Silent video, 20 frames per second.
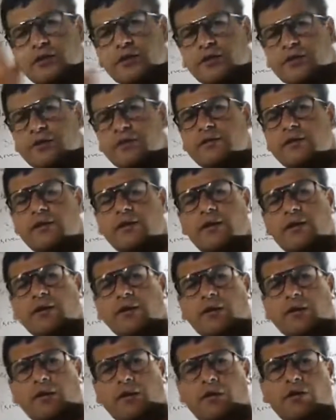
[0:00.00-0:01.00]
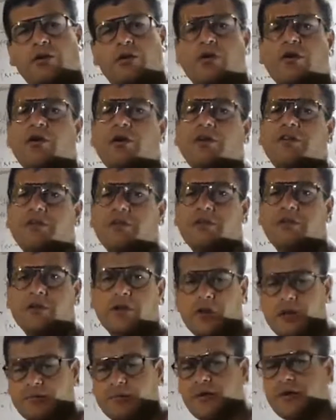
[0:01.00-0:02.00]
in the eukaryotic
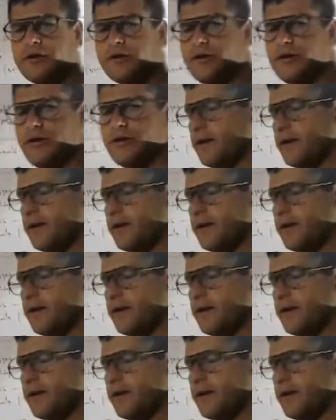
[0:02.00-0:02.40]
mRNA.